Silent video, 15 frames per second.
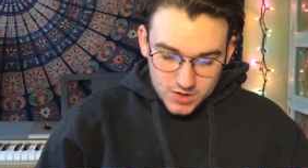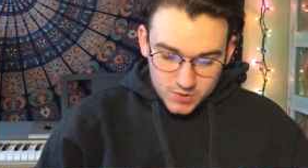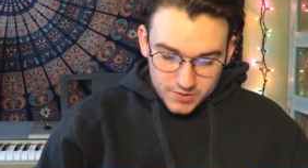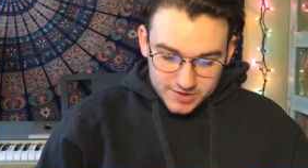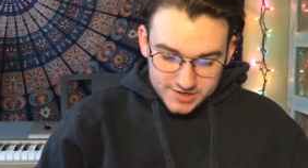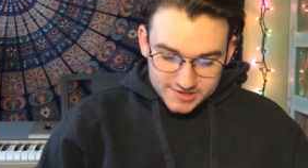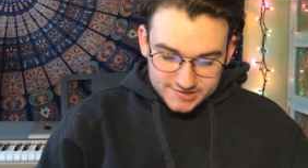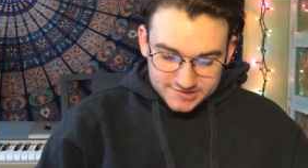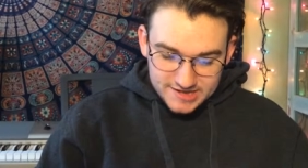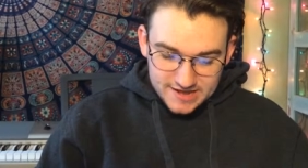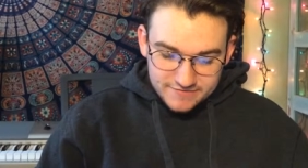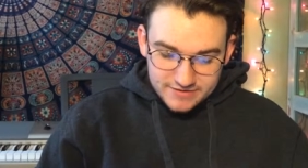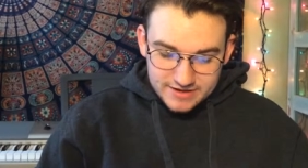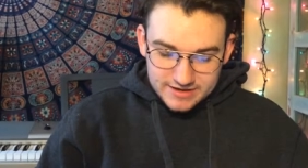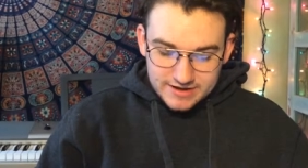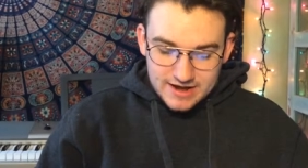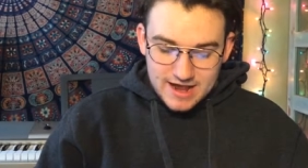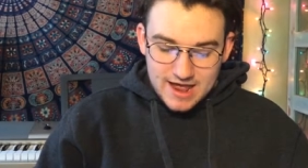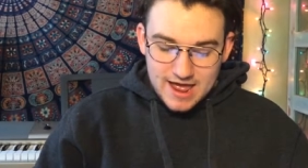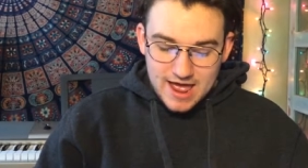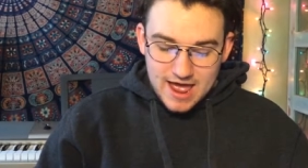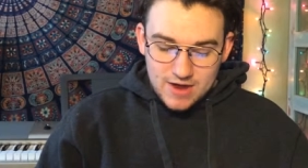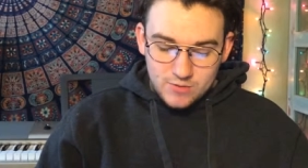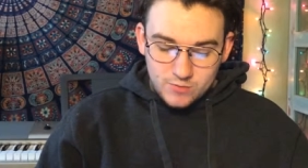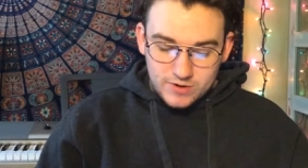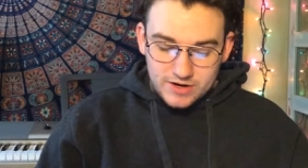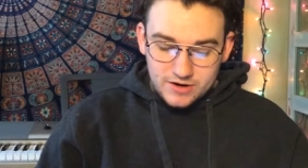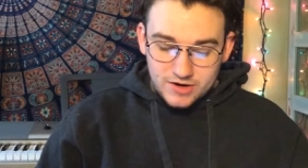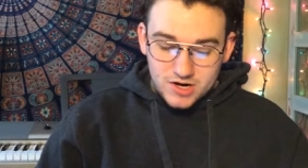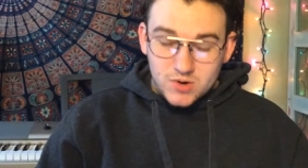We're gonna save it, and
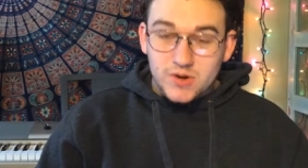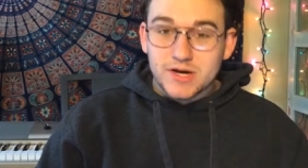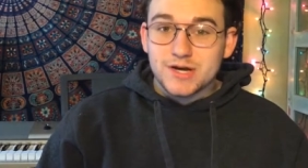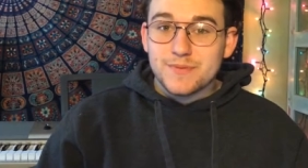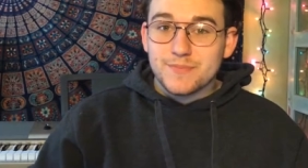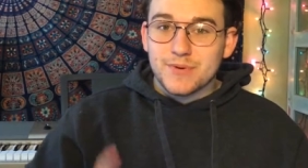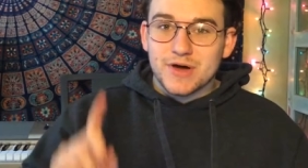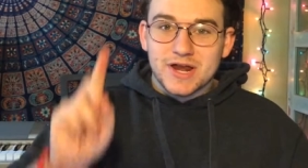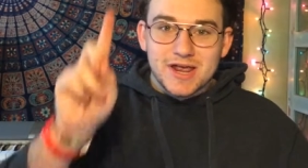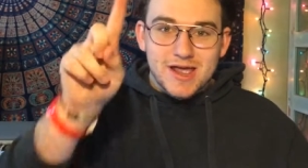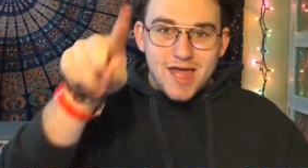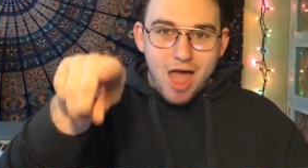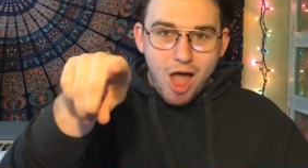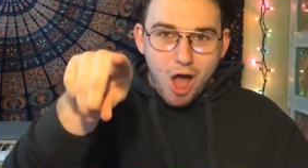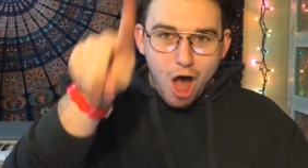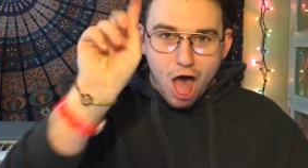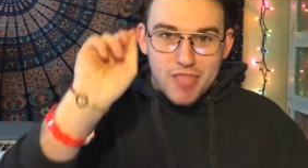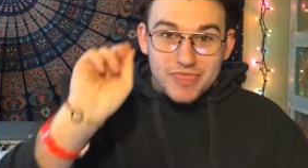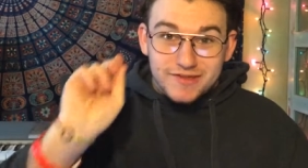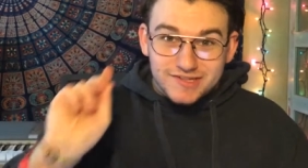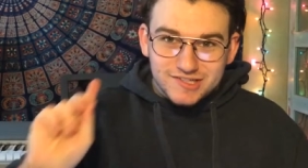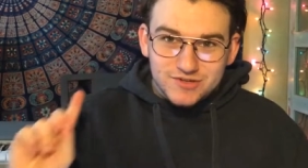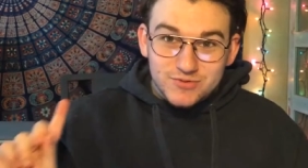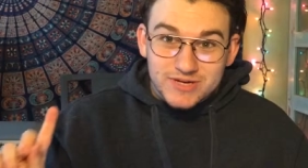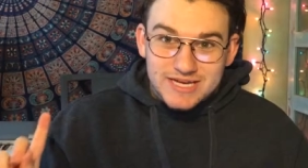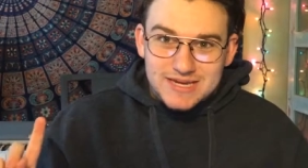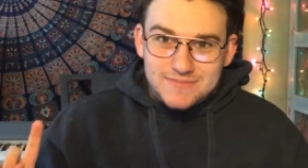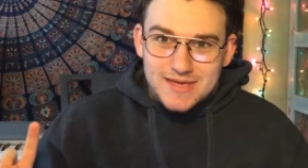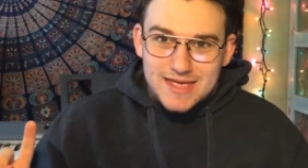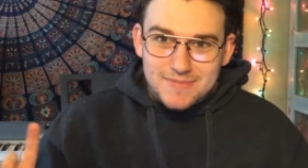we are going to put it on the
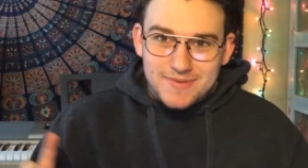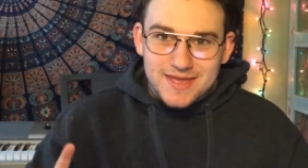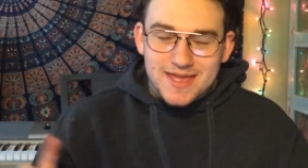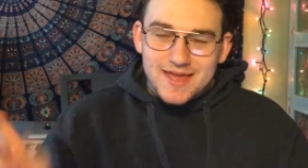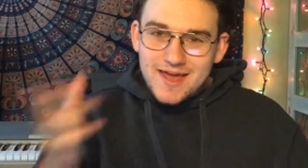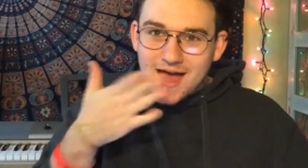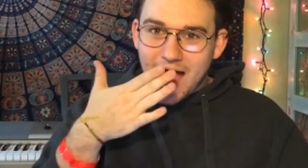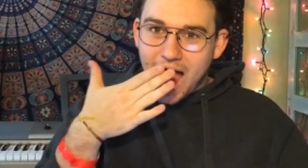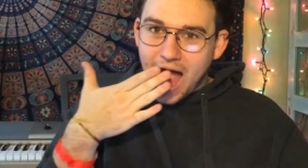screen, maybe.